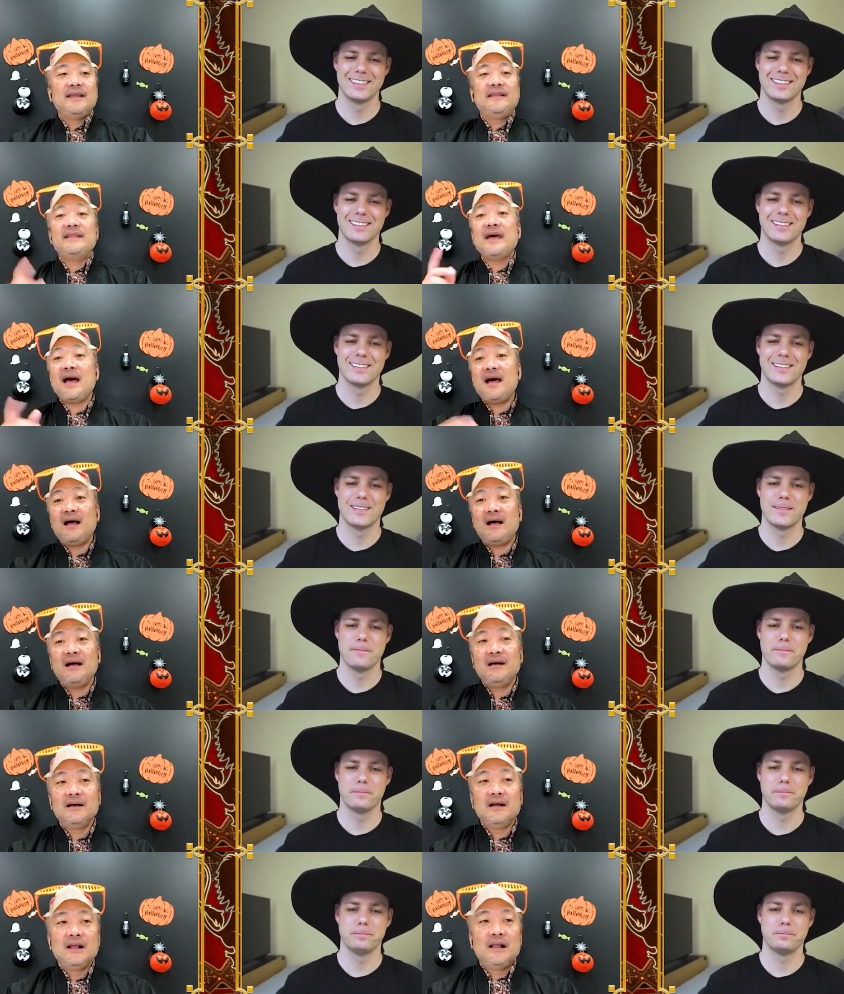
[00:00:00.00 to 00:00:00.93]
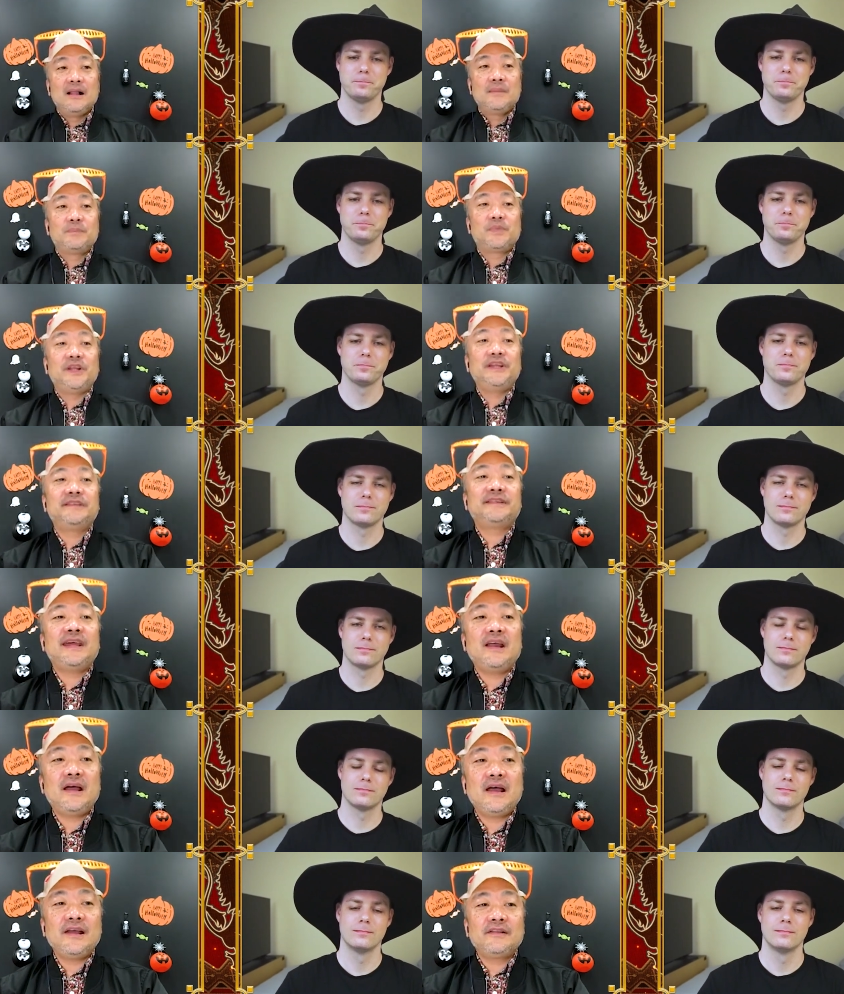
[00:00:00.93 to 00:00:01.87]
Speaker 1: Now, Please
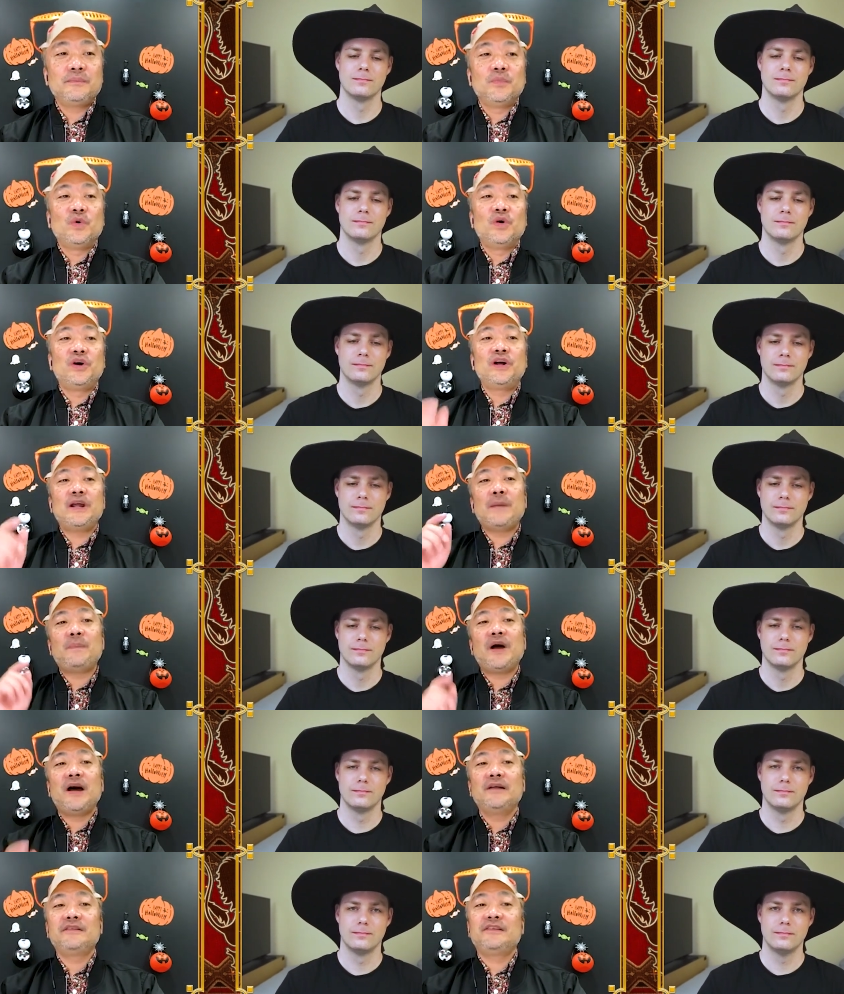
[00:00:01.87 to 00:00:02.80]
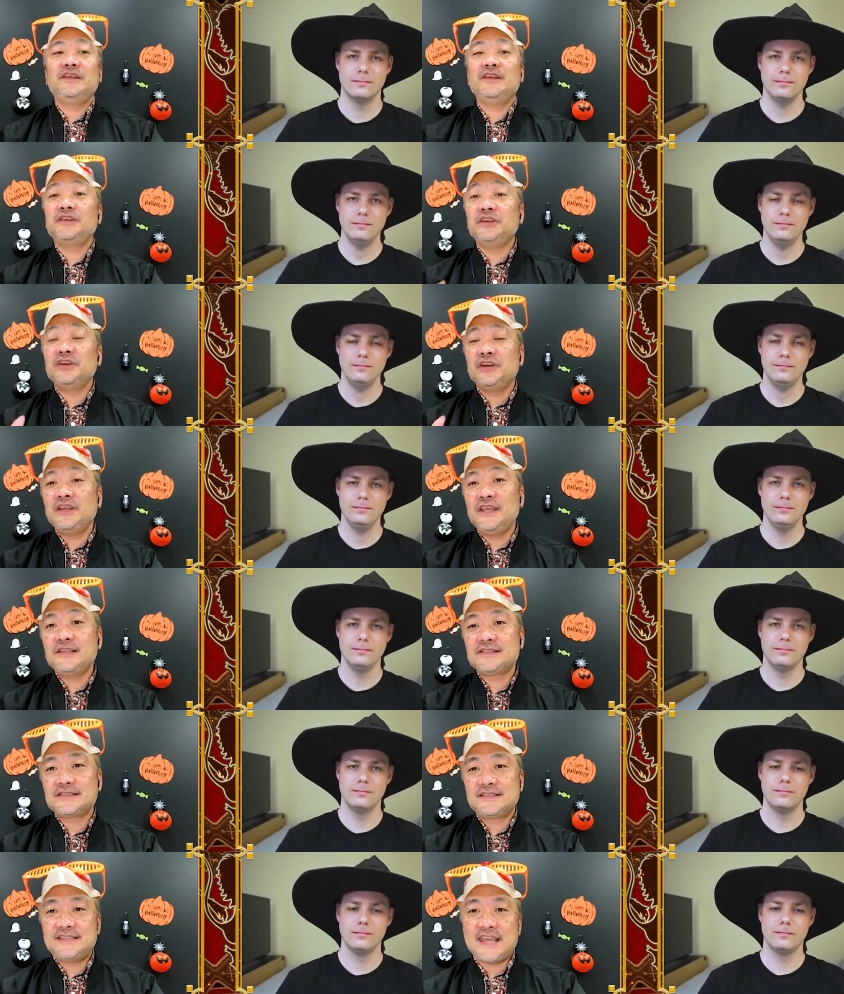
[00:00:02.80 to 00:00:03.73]
tell us more about these
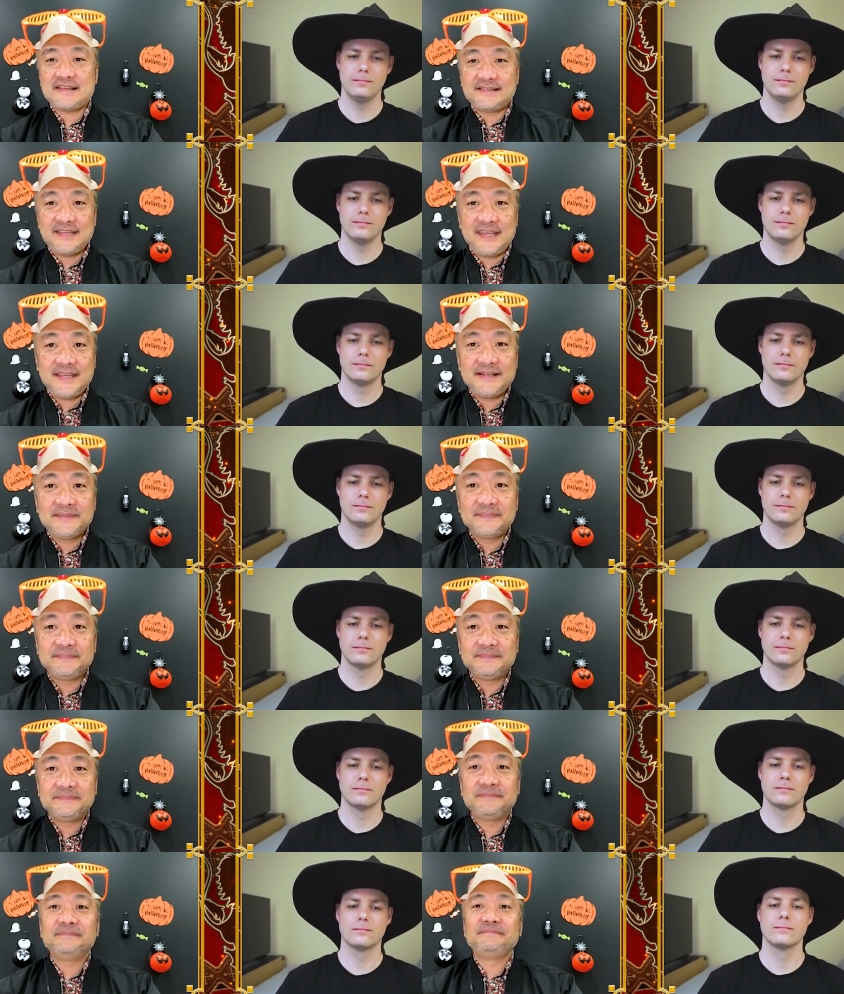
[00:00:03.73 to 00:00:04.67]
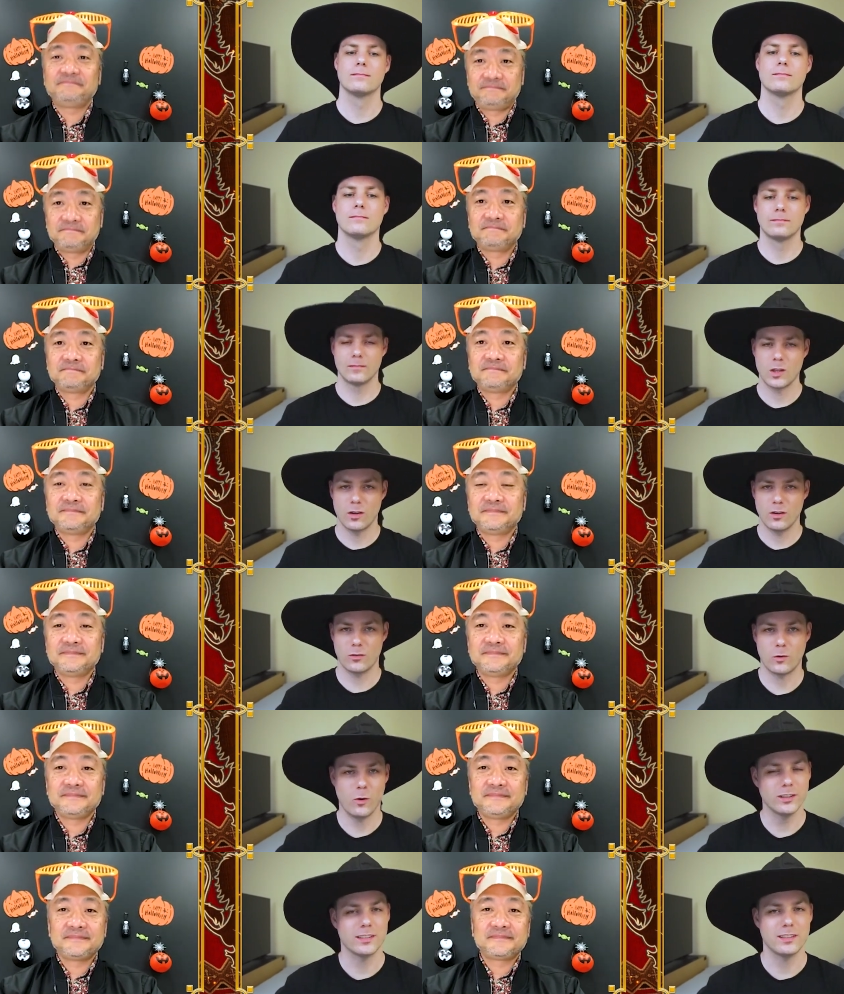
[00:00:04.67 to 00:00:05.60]
units, Justin.
Speaker 2: Of
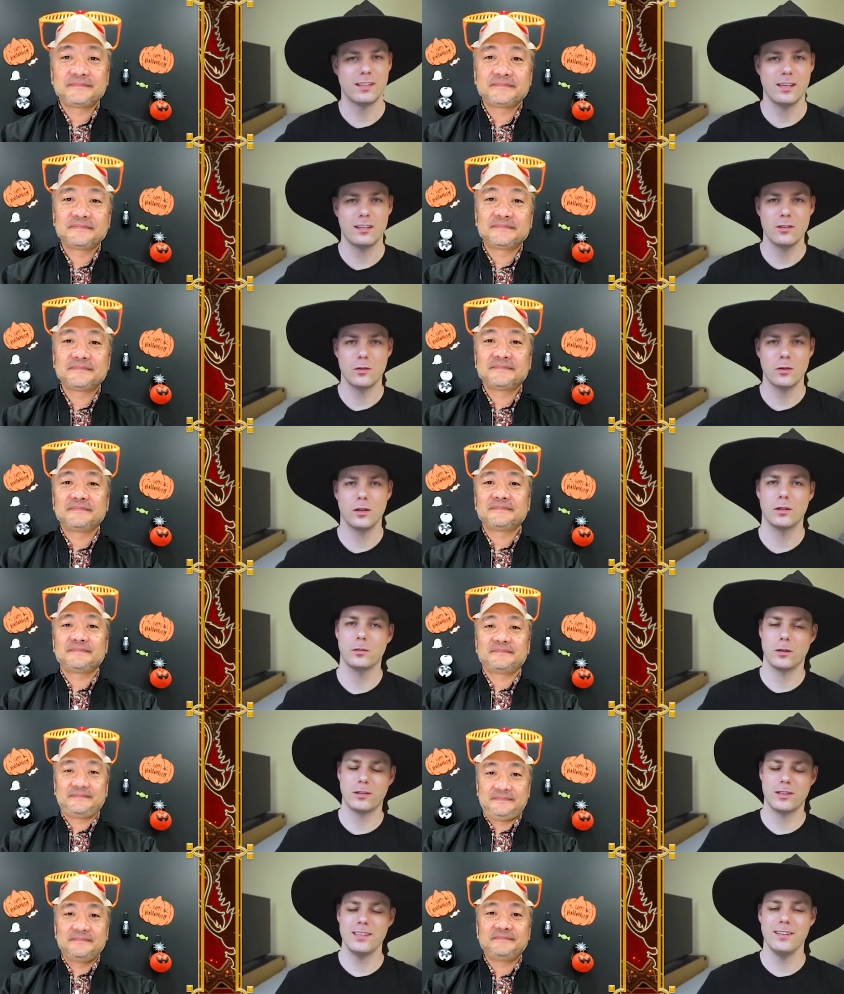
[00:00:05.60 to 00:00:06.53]
course, thank you, Hiroki.